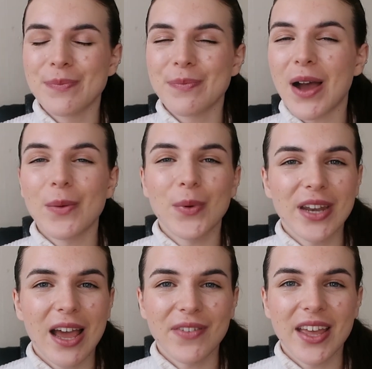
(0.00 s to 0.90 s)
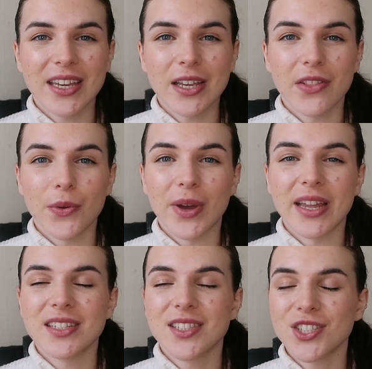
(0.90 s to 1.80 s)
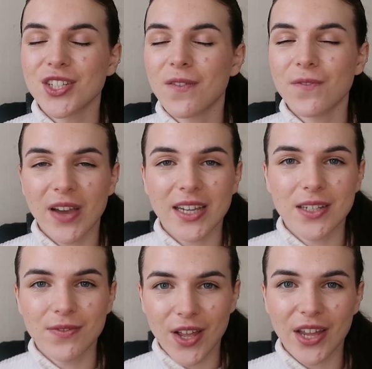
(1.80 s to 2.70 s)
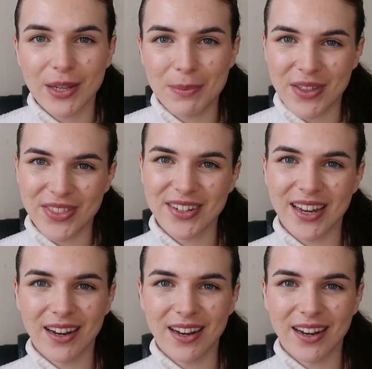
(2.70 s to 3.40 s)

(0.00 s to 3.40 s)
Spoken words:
But I wouldn't have it any other way. It's such an effective learning method,